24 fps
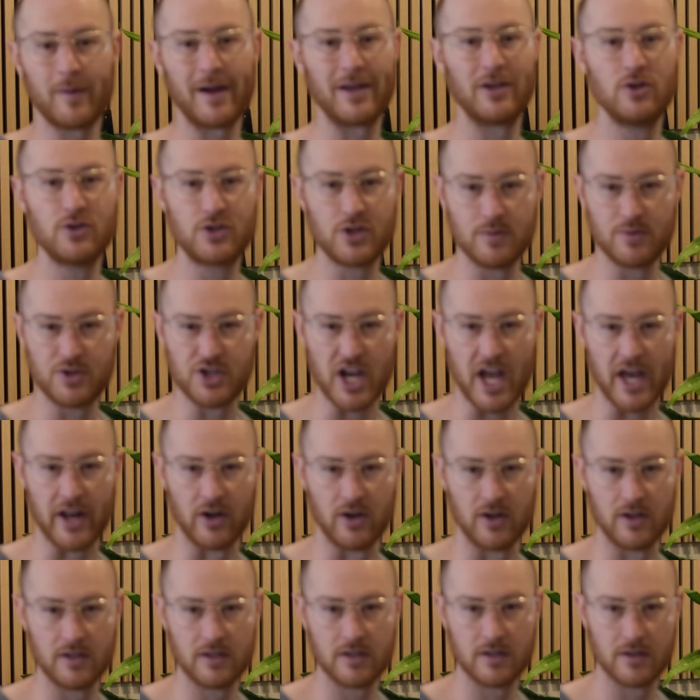my YouTube
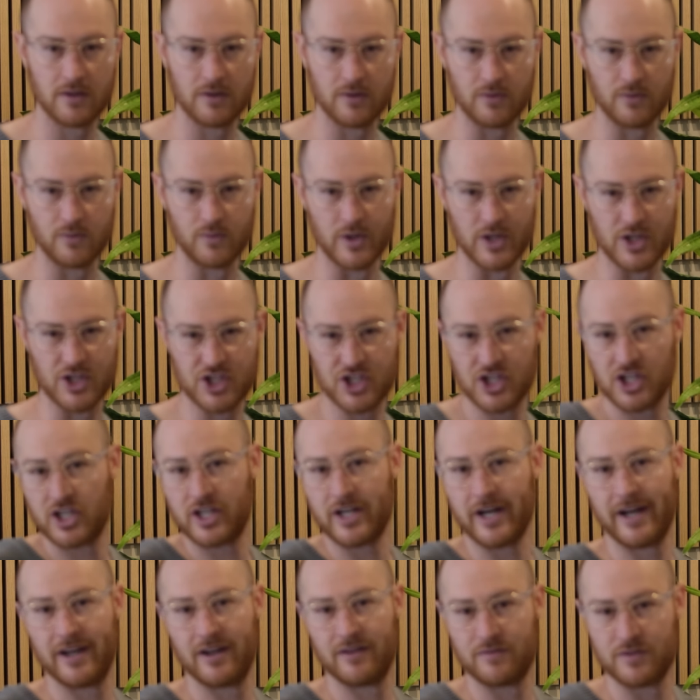channel, which
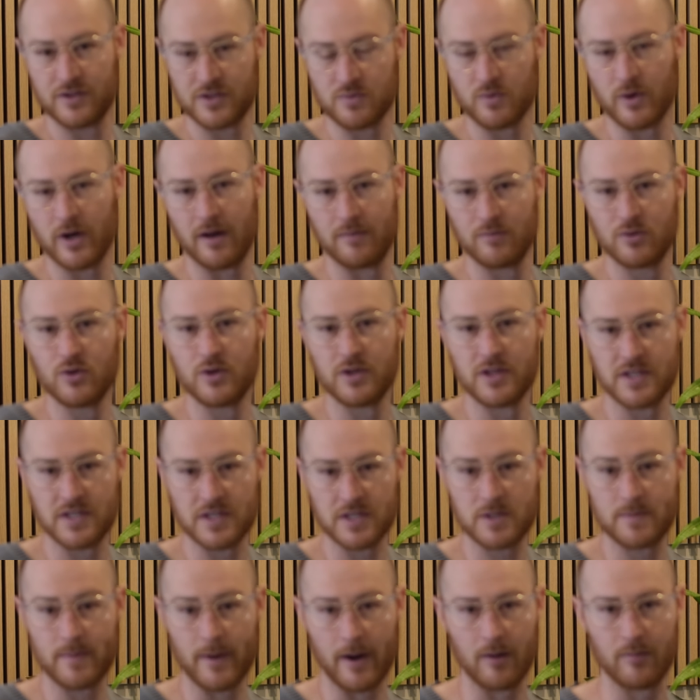kind of is what I'm doing this
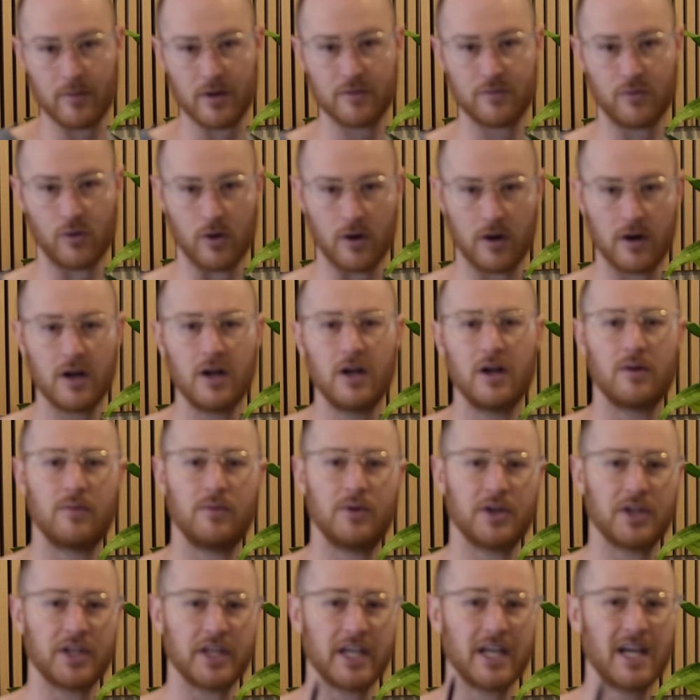experiment for,
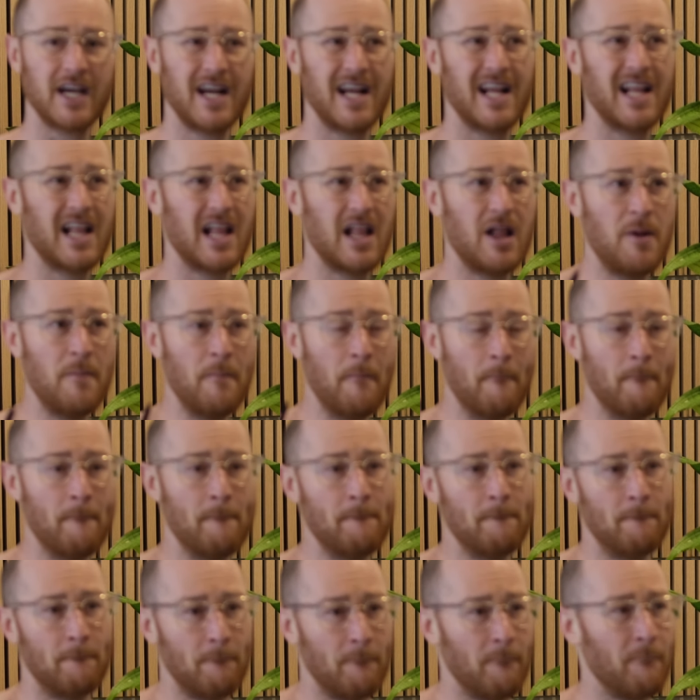really.
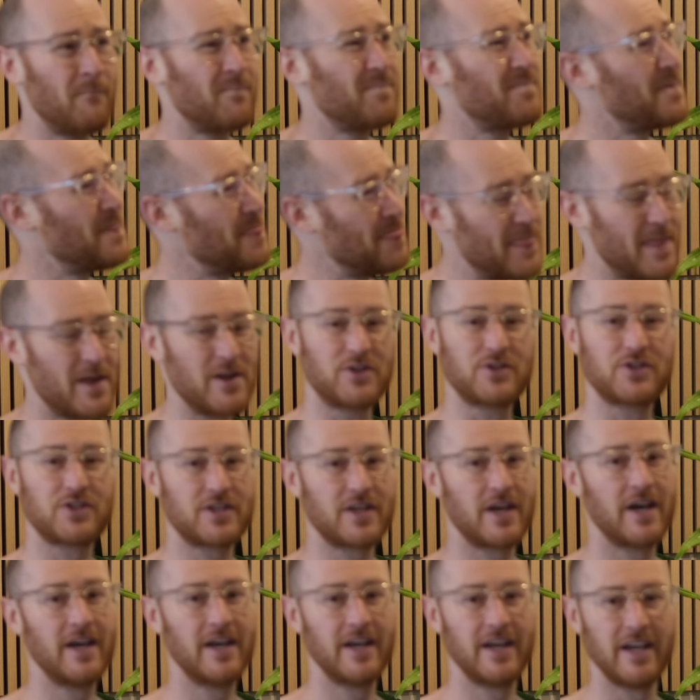
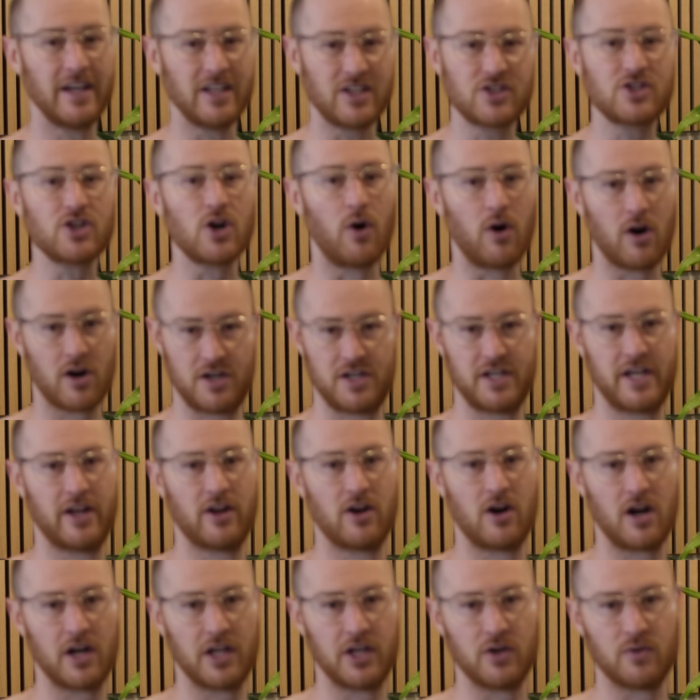It's so hard to get
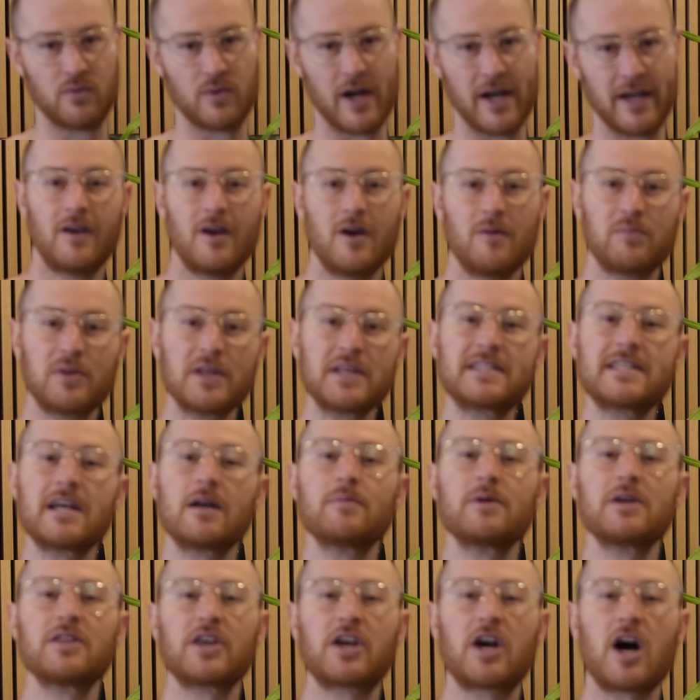audio right. Please tell
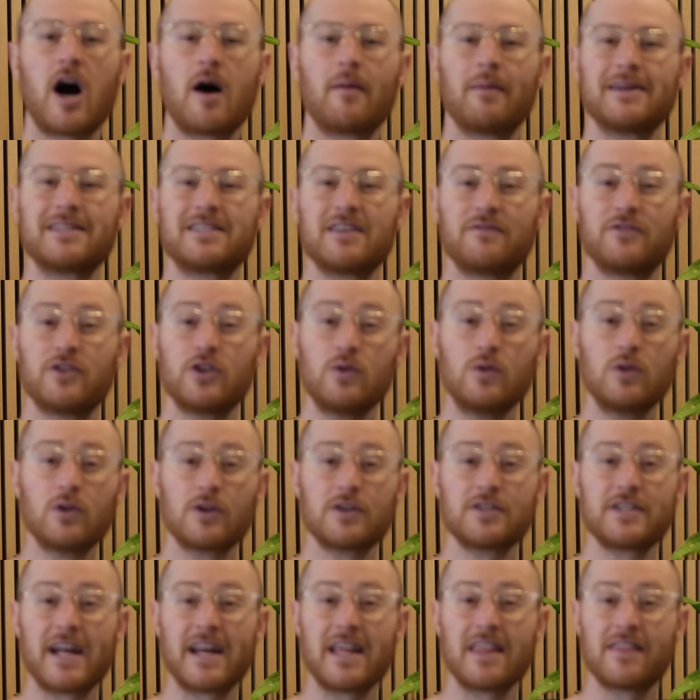me in the comments if you
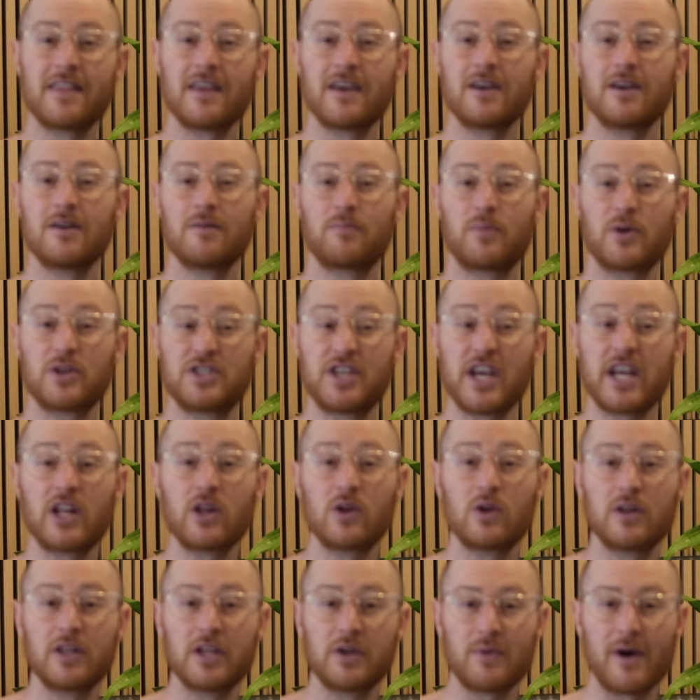learned anything
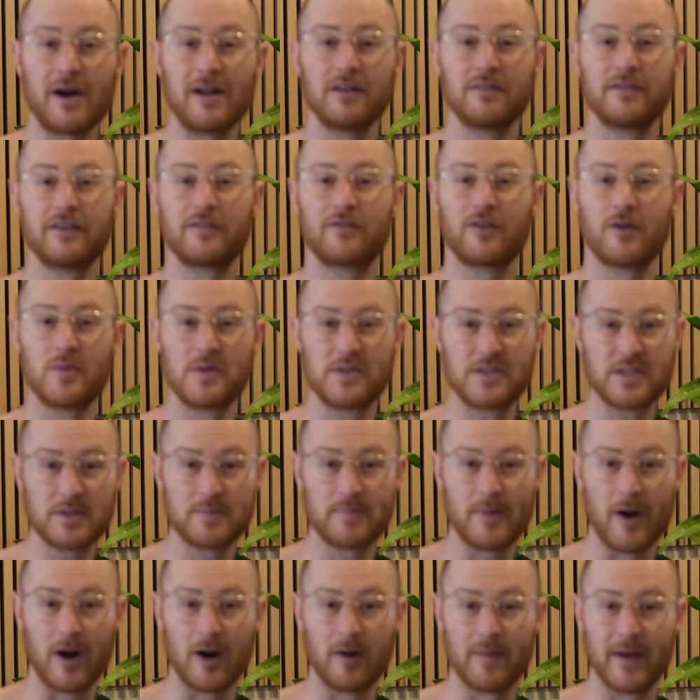particularly relevant from this
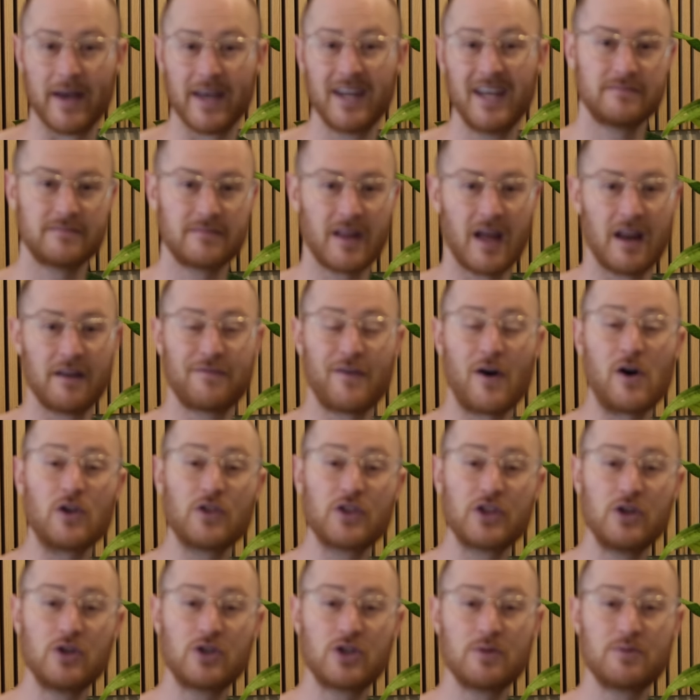experiment, and follow
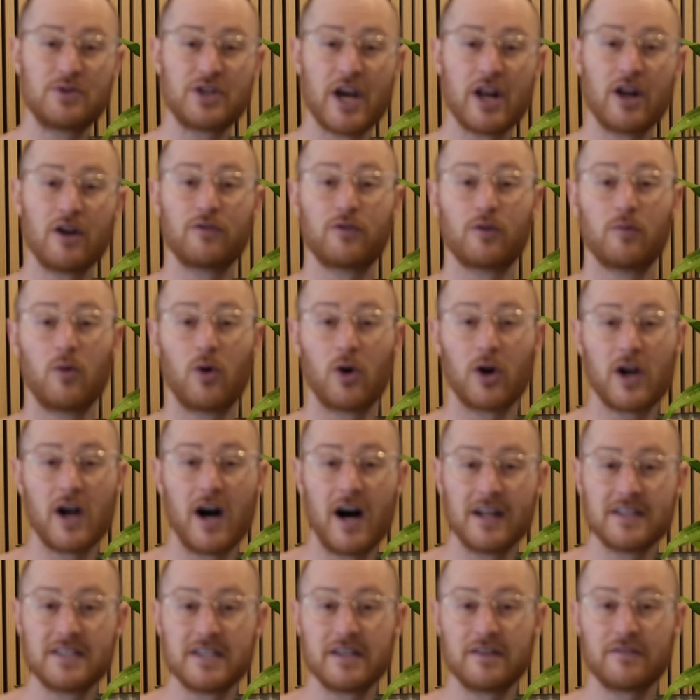the YouTube channel for more
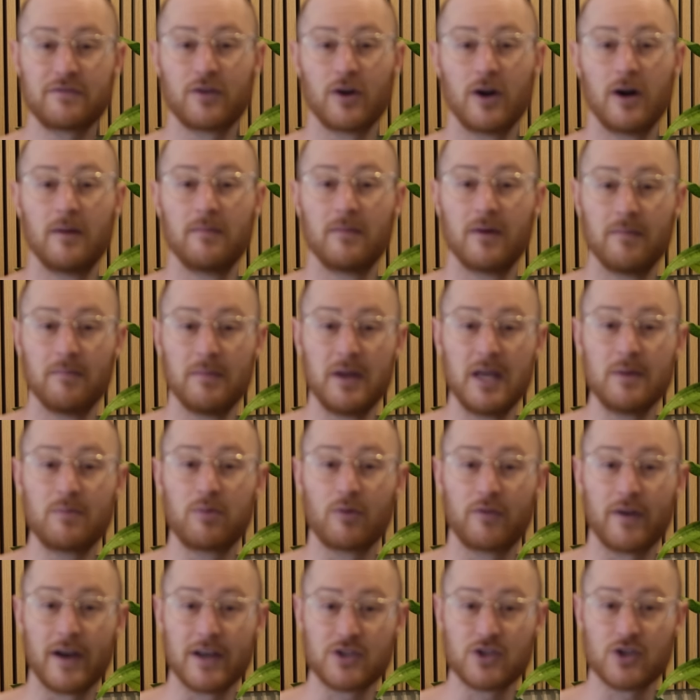content from me,
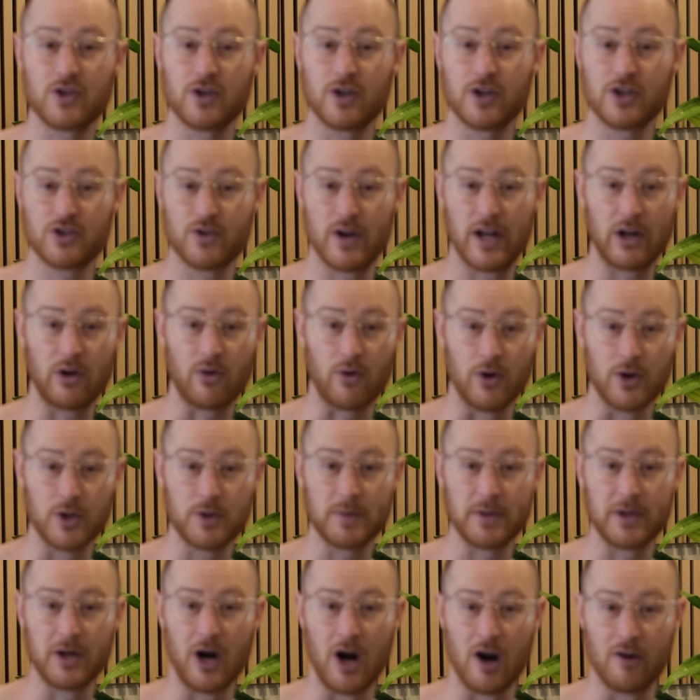Professor Trent
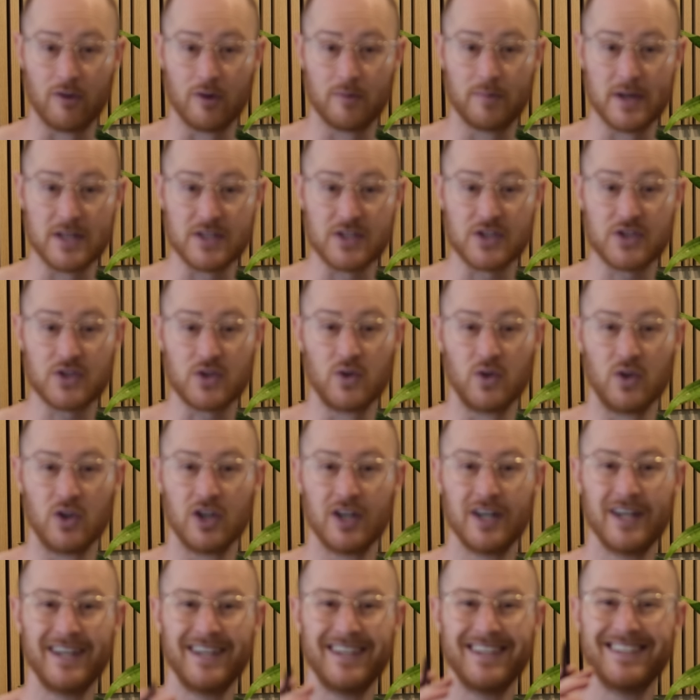Growthman at Harvard Business
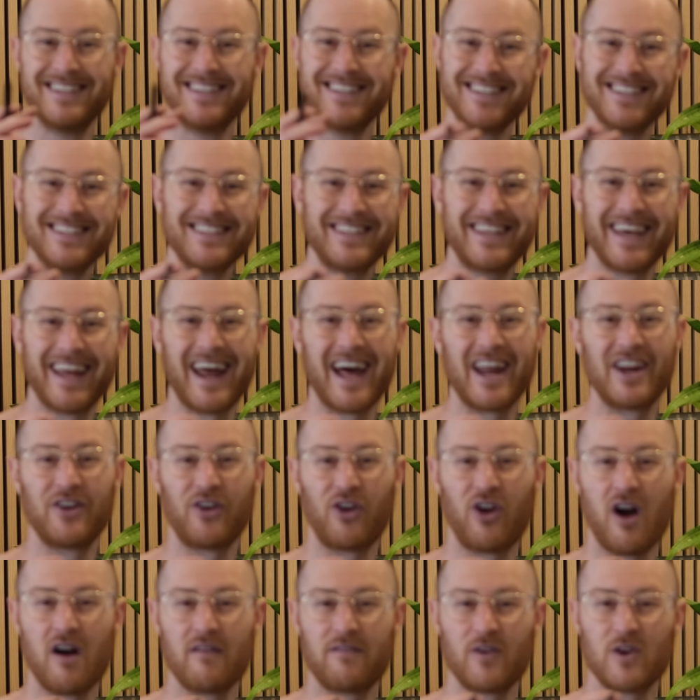School. Get out of
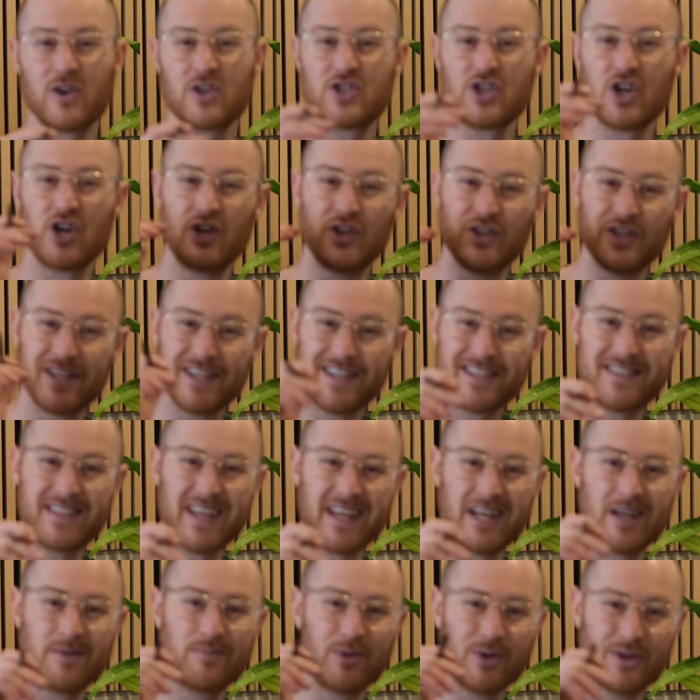your comfort zone,
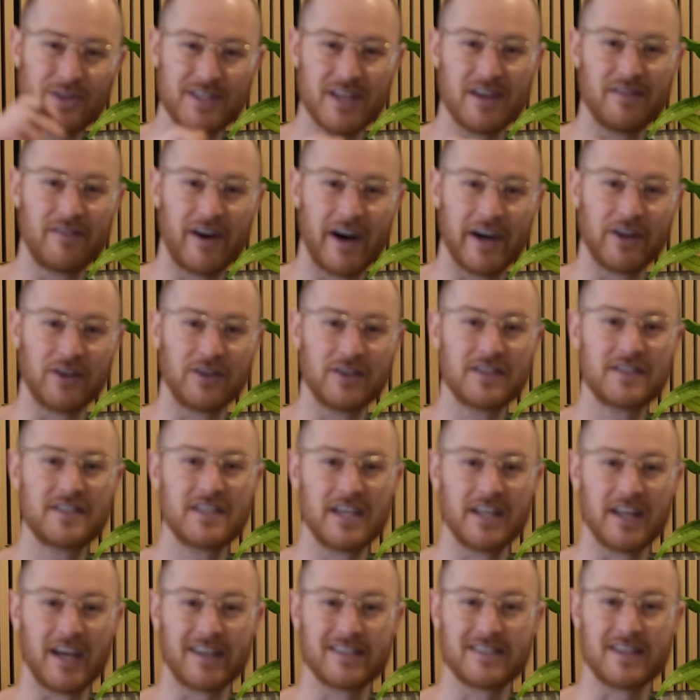stay nimble, stay vital. See
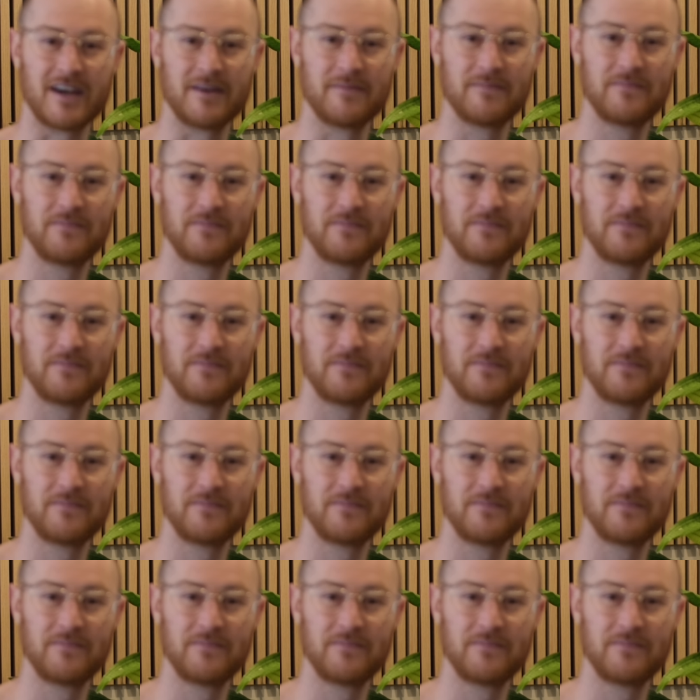you next time.